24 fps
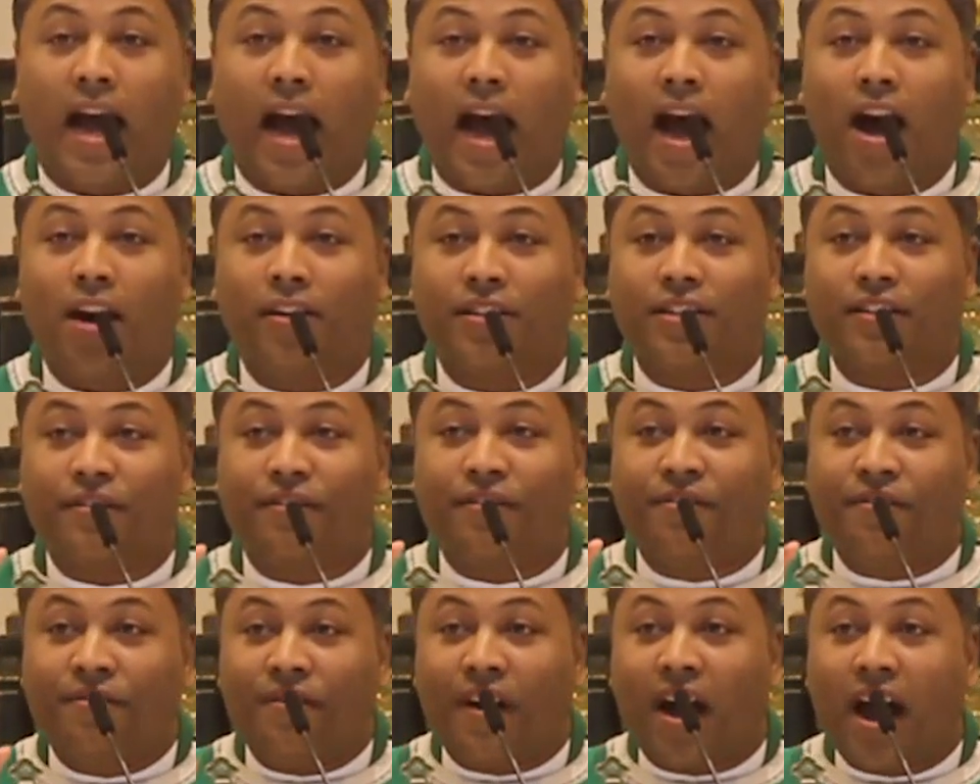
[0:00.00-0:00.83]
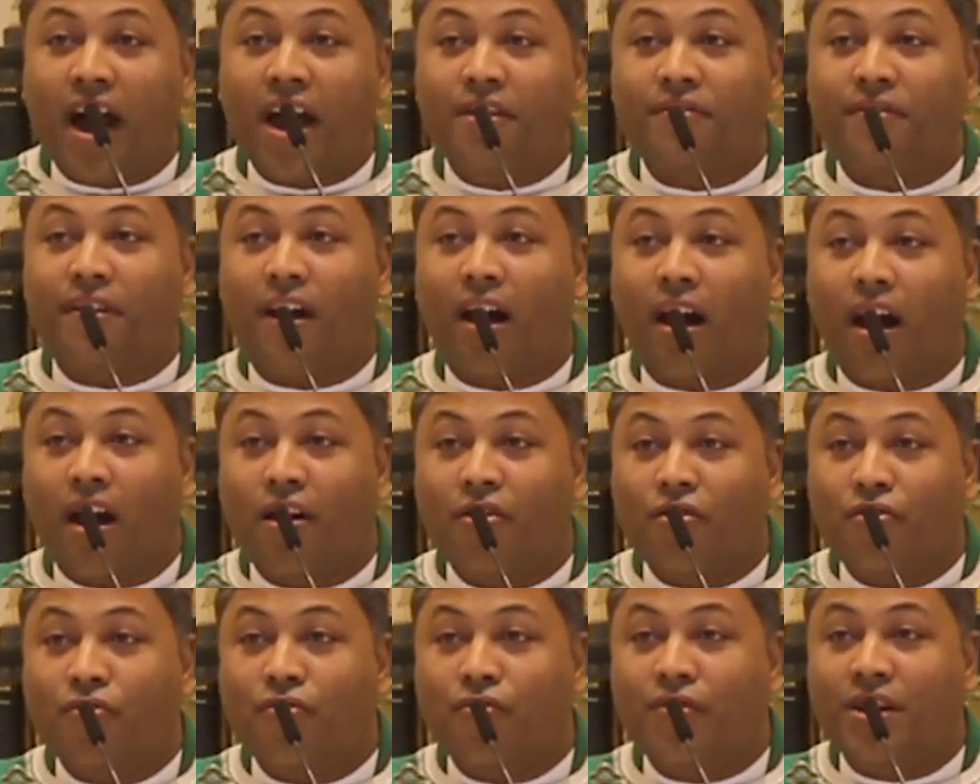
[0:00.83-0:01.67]
out of
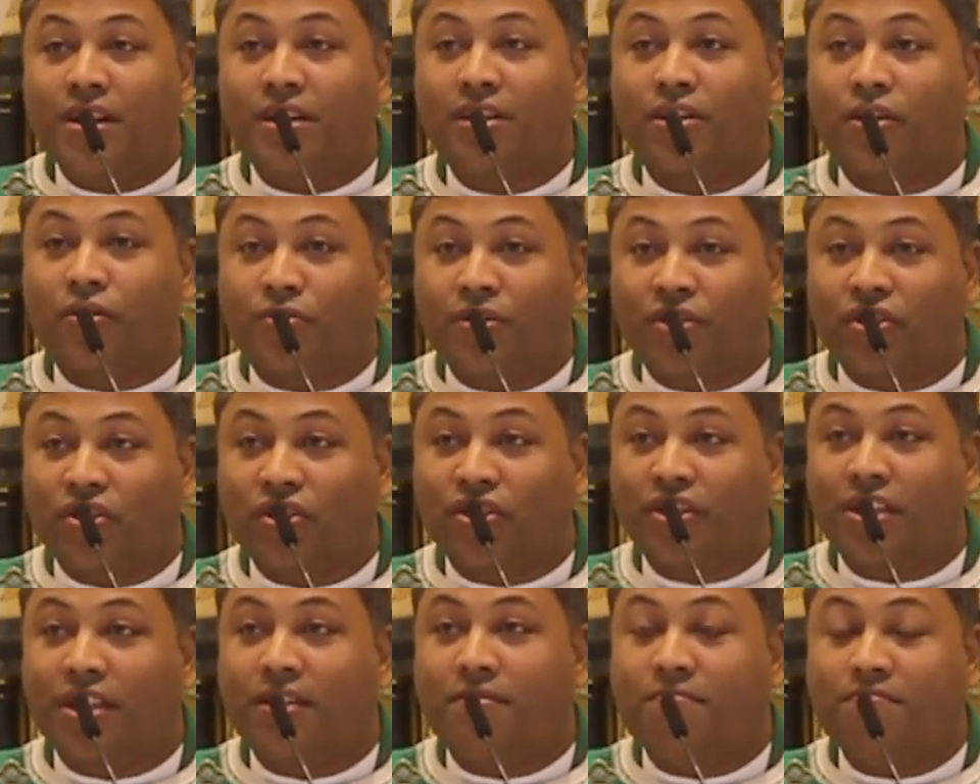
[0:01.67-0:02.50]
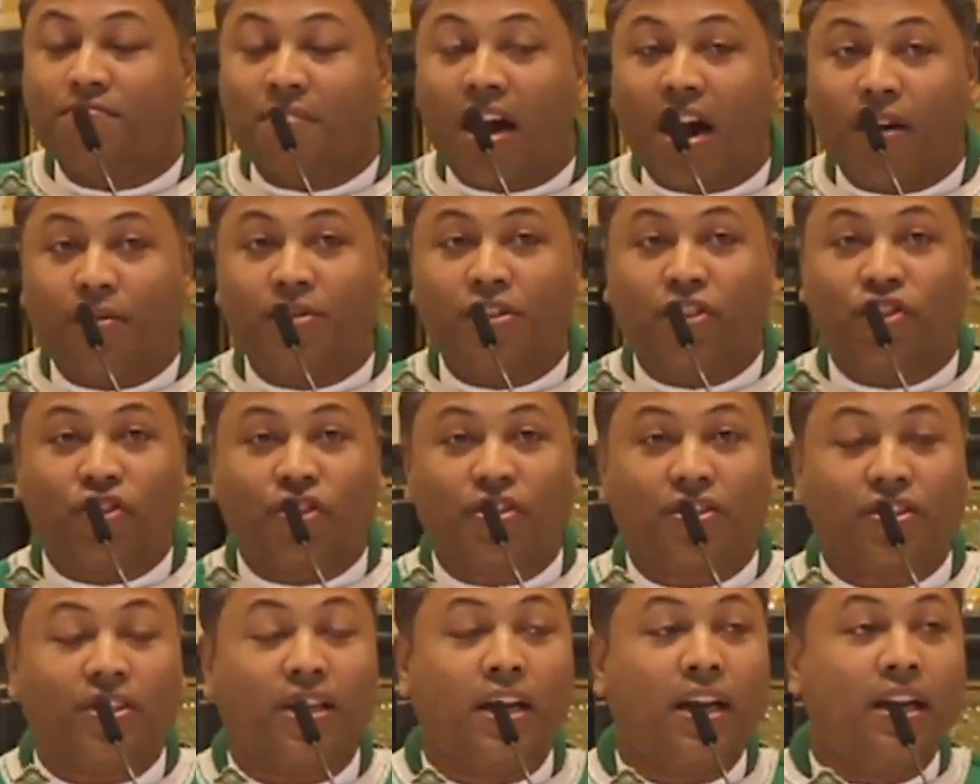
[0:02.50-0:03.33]
500 Christian
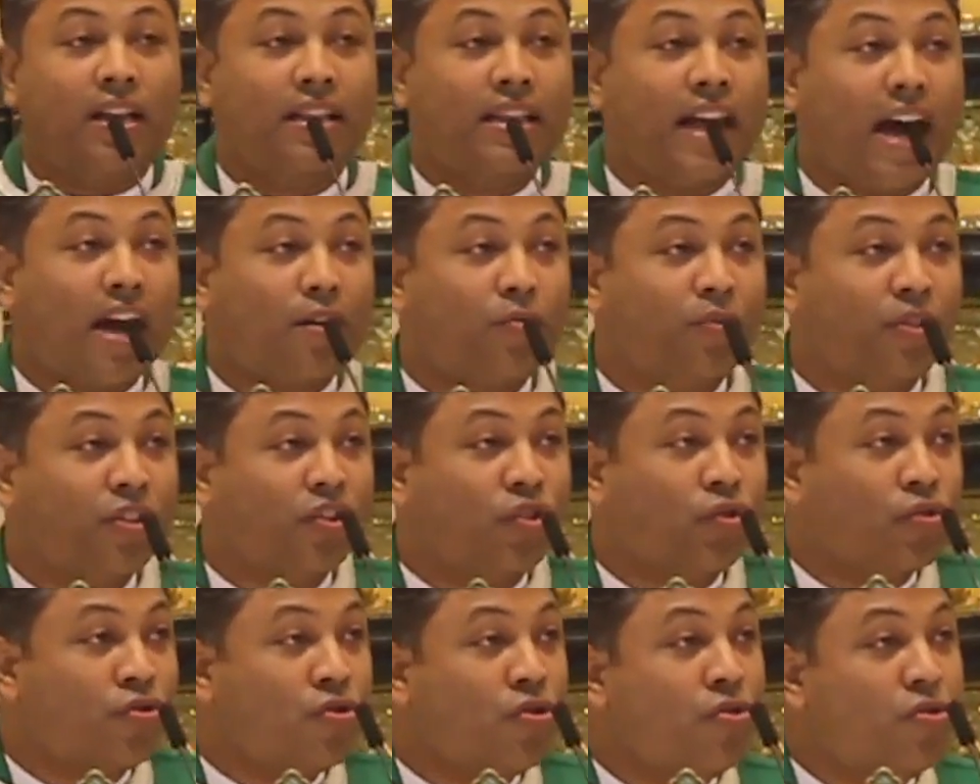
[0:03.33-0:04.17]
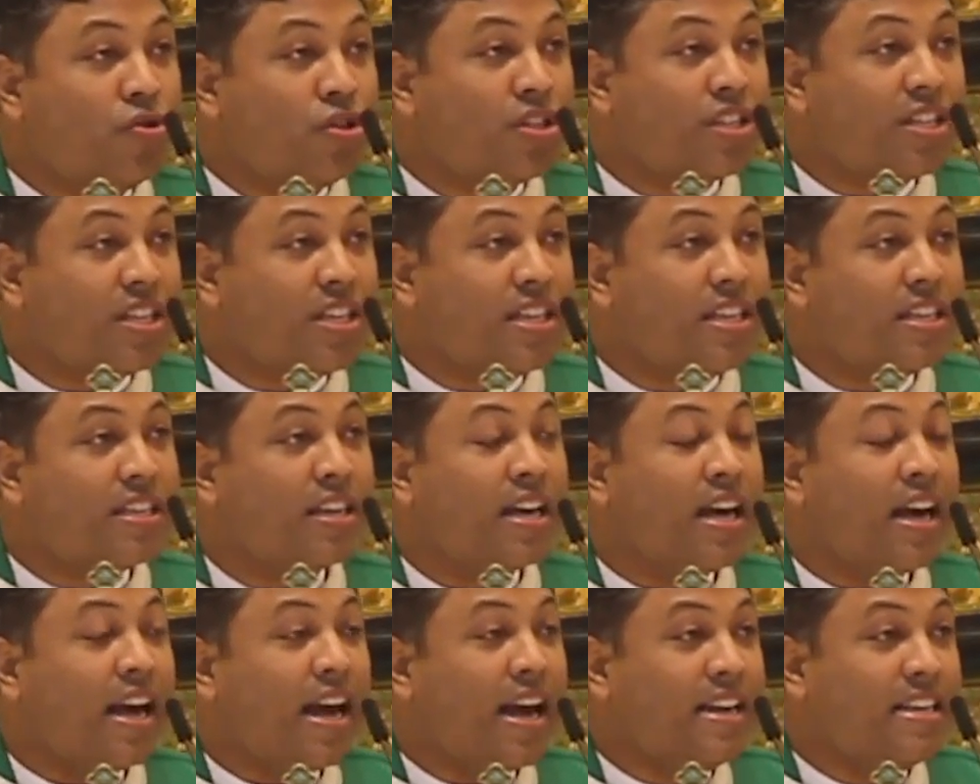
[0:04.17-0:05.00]
marriages that was rooted
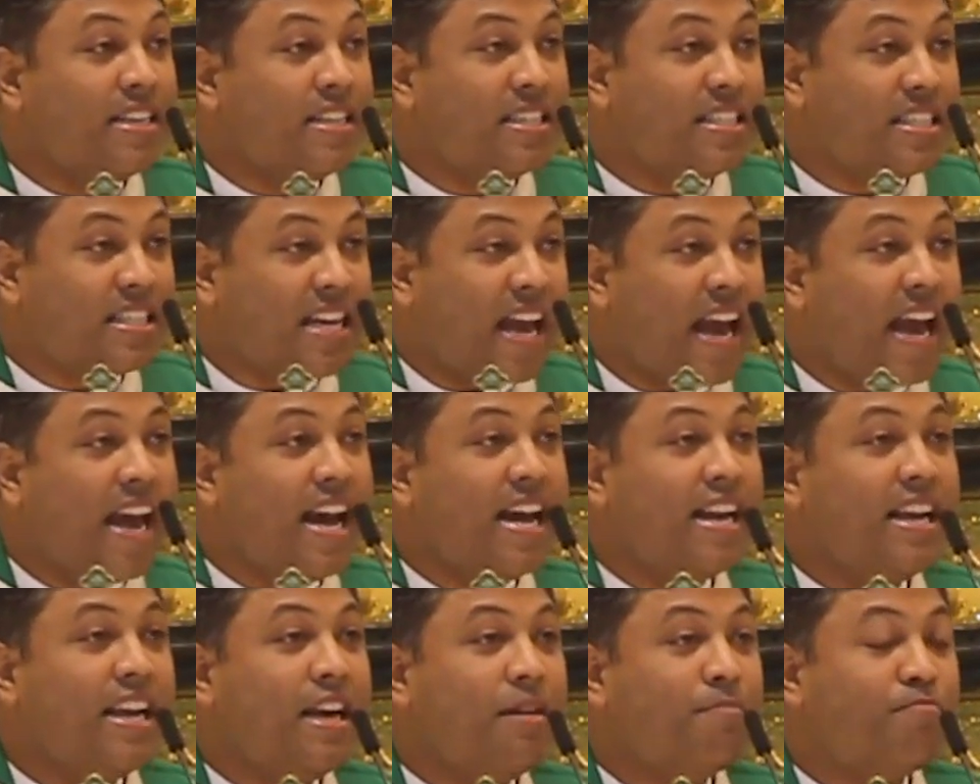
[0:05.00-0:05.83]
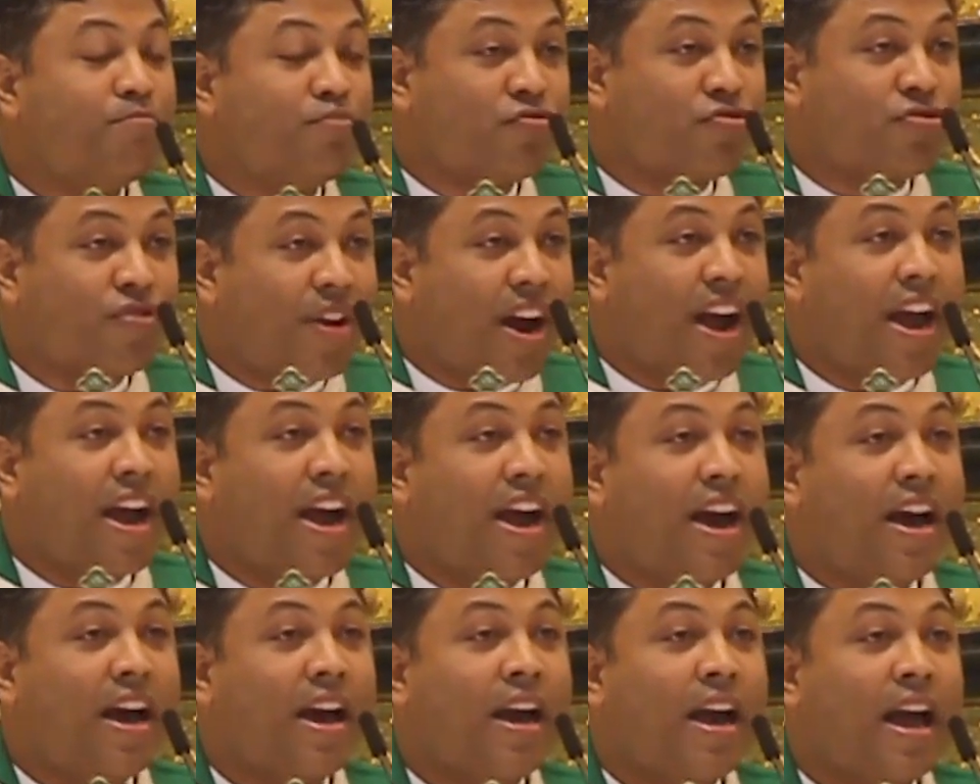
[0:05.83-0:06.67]
in daily
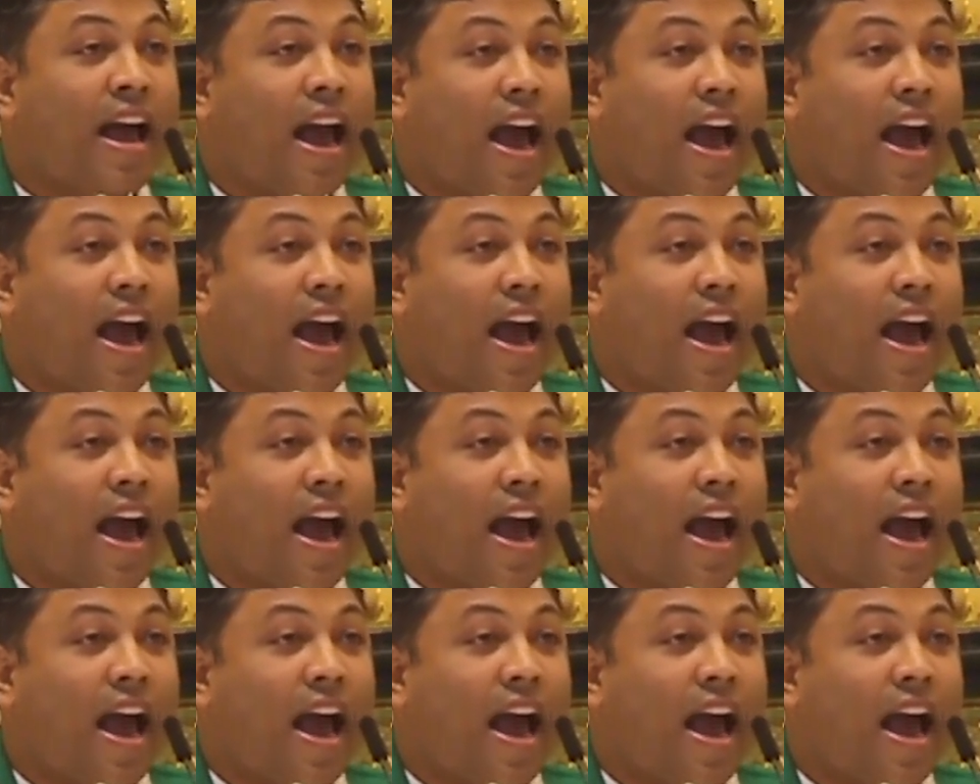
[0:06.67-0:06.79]
prayer